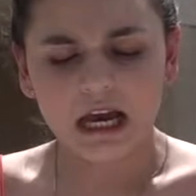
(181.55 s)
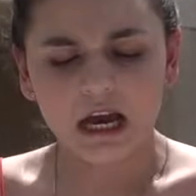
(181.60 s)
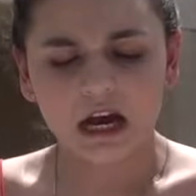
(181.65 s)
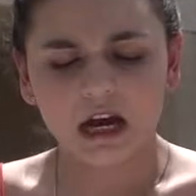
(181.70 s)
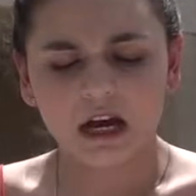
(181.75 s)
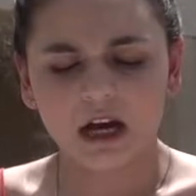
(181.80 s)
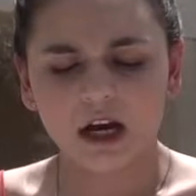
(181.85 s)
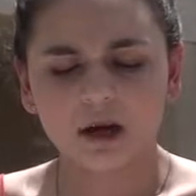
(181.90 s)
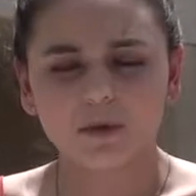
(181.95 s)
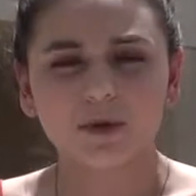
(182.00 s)

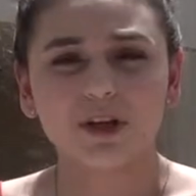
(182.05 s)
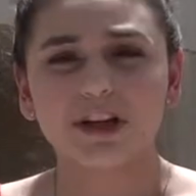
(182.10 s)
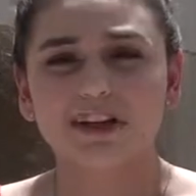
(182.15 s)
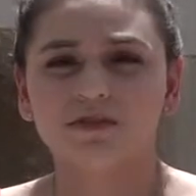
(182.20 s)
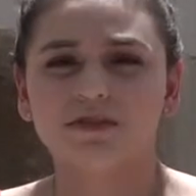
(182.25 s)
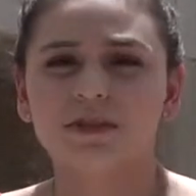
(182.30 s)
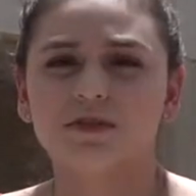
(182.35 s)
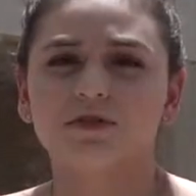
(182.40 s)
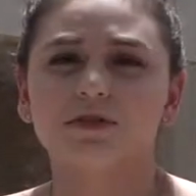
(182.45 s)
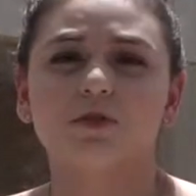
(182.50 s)
You
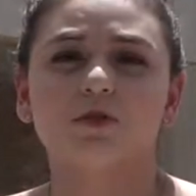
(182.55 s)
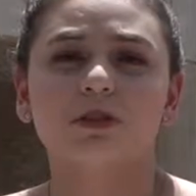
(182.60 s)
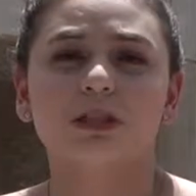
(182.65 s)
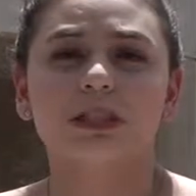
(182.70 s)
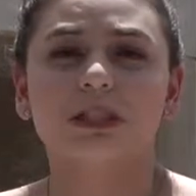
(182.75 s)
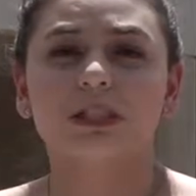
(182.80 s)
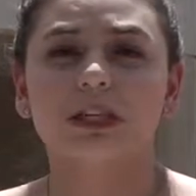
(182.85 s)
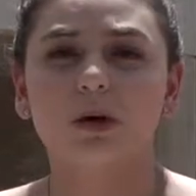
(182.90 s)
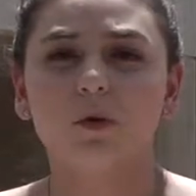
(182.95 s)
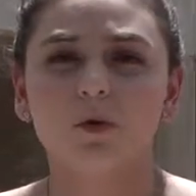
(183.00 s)
have
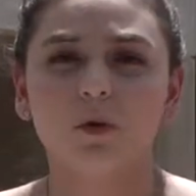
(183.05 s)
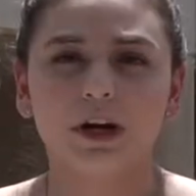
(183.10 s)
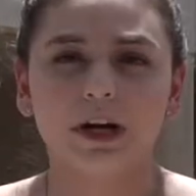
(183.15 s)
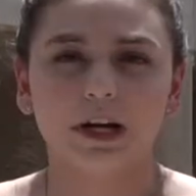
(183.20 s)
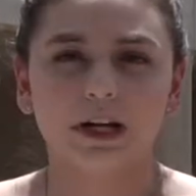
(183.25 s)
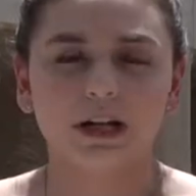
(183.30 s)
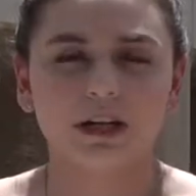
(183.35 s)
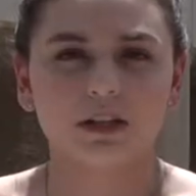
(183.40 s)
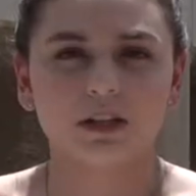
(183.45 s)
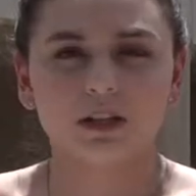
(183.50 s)
difficulties at
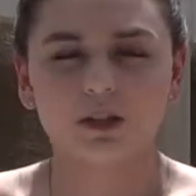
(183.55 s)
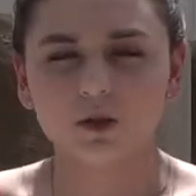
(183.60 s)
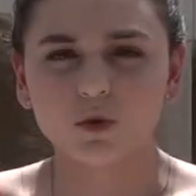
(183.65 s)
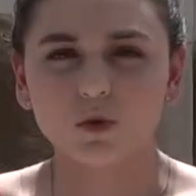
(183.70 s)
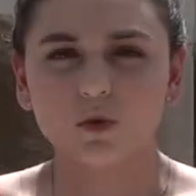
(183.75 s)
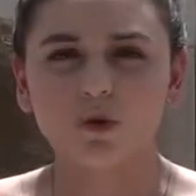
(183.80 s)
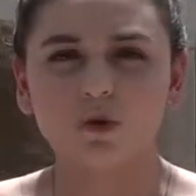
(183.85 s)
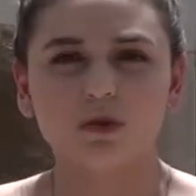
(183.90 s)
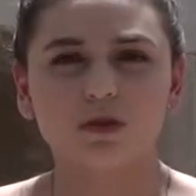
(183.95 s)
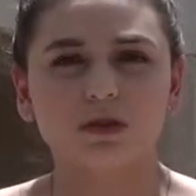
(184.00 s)
work or
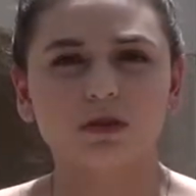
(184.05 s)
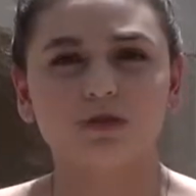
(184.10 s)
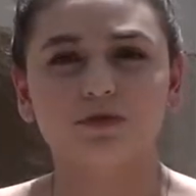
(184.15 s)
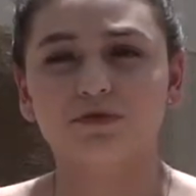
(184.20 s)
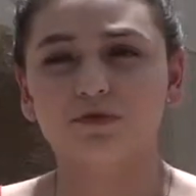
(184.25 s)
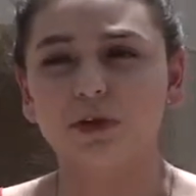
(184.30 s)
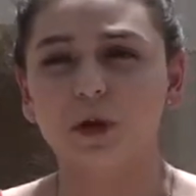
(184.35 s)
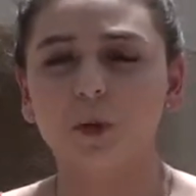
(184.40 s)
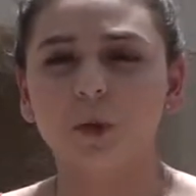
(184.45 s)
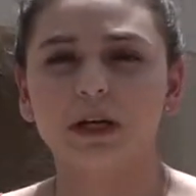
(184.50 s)
school to
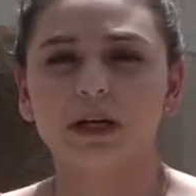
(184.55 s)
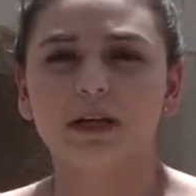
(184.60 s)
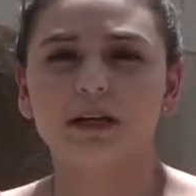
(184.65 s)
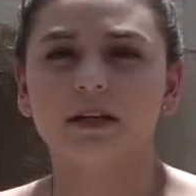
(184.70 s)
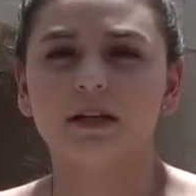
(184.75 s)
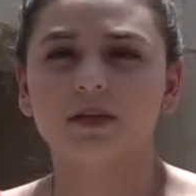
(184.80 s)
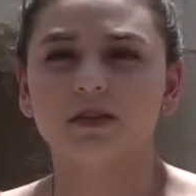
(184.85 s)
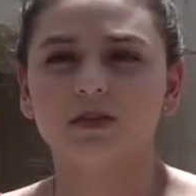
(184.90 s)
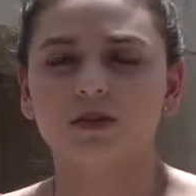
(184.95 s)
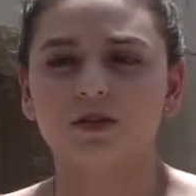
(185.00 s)

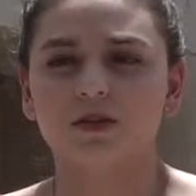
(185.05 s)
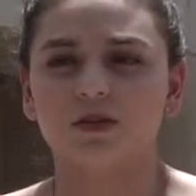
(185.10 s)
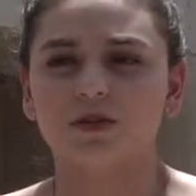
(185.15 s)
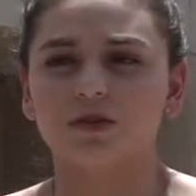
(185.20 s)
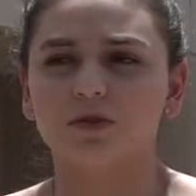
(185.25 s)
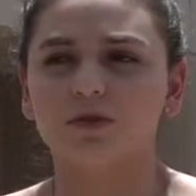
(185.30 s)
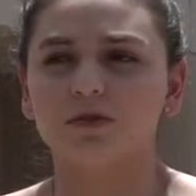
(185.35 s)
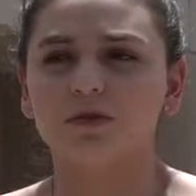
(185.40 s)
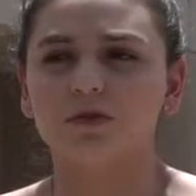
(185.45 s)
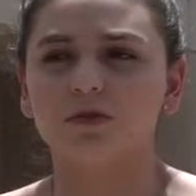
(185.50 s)
focus,
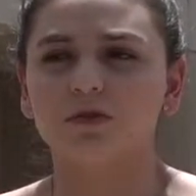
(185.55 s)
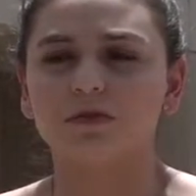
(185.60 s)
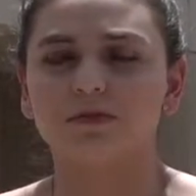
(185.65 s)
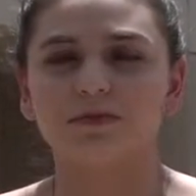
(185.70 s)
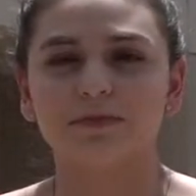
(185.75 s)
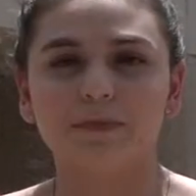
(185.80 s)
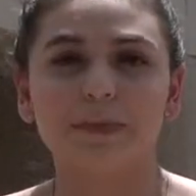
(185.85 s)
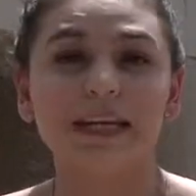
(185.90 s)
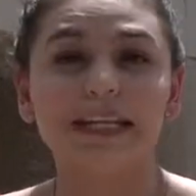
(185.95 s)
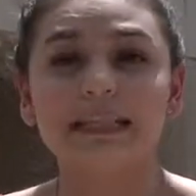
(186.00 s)
to
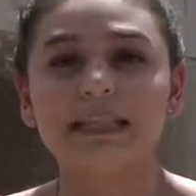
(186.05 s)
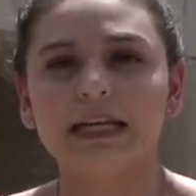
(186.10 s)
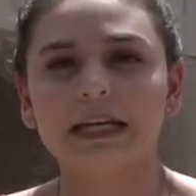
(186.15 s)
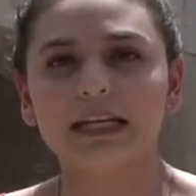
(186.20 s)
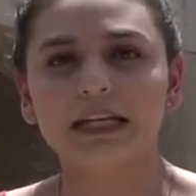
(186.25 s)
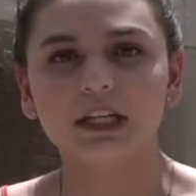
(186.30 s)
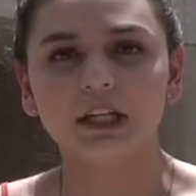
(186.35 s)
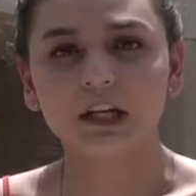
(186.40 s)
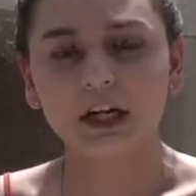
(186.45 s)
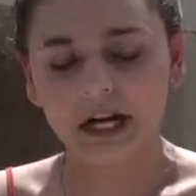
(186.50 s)

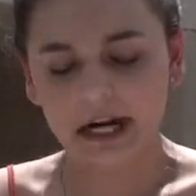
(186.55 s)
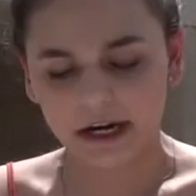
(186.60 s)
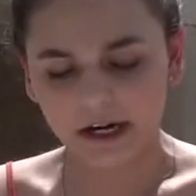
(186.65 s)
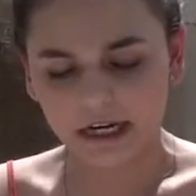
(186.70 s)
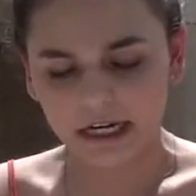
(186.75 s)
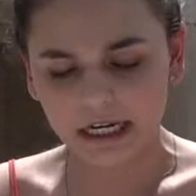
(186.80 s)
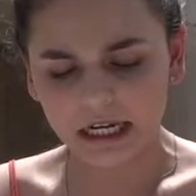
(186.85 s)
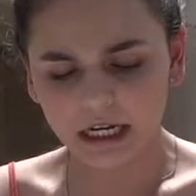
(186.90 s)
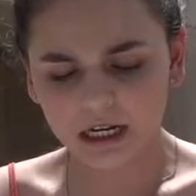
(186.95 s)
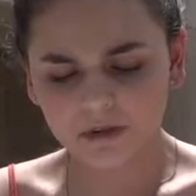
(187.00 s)
maintain your
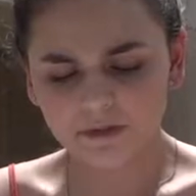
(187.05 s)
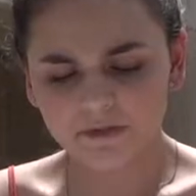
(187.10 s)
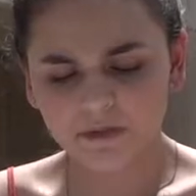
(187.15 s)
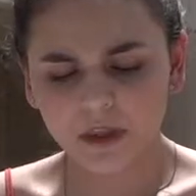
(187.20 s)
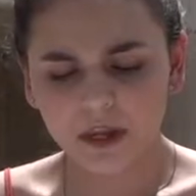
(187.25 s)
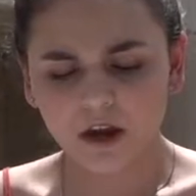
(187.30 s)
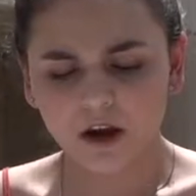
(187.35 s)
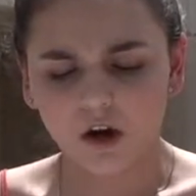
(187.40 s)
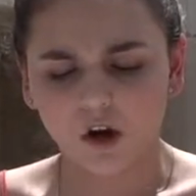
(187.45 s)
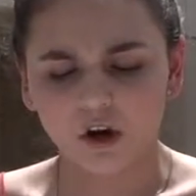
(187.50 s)
area,
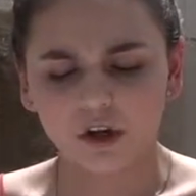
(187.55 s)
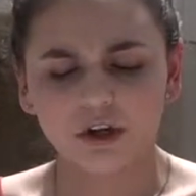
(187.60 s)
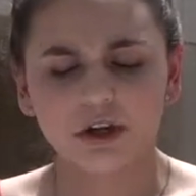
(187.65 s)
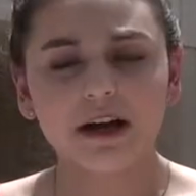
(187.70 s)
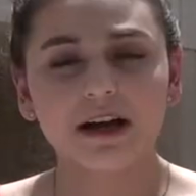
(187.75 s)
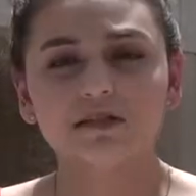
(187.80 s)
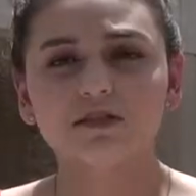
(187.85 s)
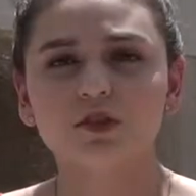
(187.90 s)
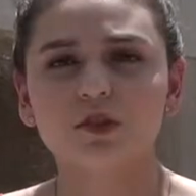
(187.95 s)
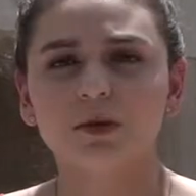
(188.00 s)
or you
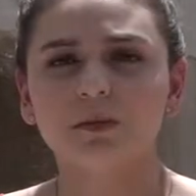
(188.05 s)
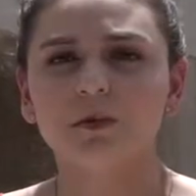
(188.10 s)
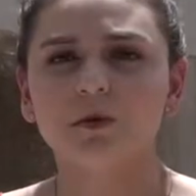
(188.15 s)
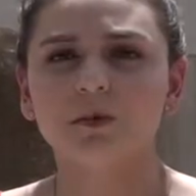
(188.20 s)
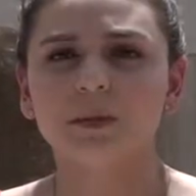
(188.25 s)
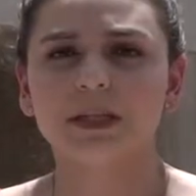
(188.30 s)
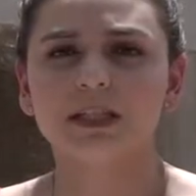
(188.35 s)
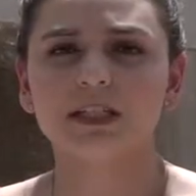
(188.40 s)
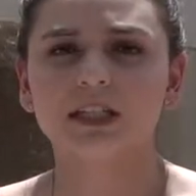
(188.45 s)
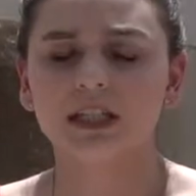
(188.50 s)
have trouble
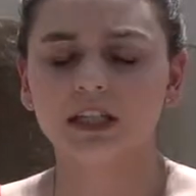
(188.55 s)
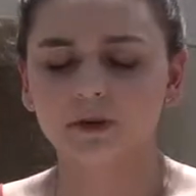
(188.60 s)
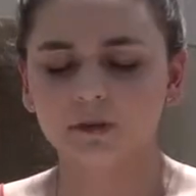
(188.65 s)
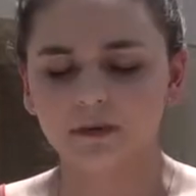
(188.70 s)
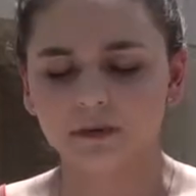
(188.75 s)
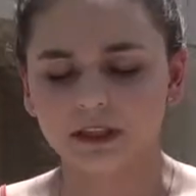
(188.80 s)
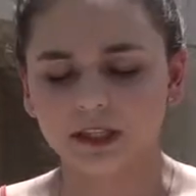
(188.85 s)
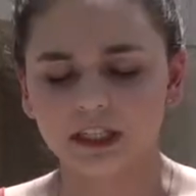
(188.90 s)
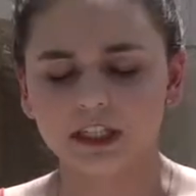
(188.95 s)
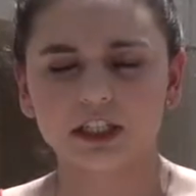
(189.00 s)
maintaining
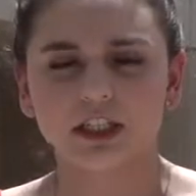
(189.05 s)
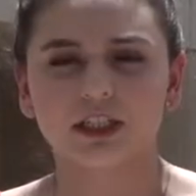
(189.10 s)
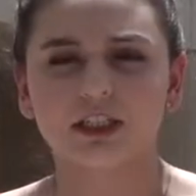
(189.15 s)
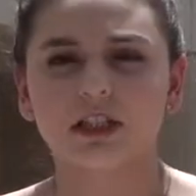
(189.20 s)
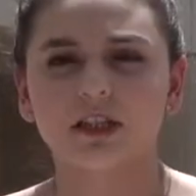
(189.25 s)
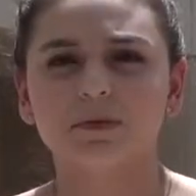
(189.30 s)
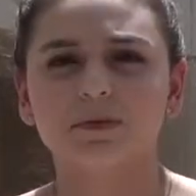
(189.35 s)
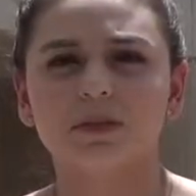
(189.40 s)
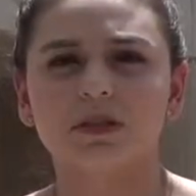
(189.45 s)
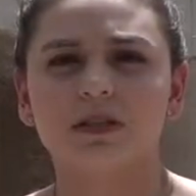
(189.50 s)

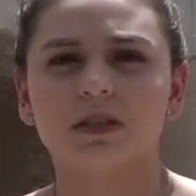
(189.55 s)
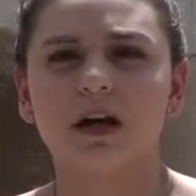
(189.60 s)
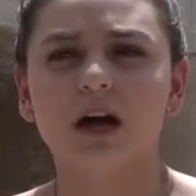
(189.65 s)
relationships.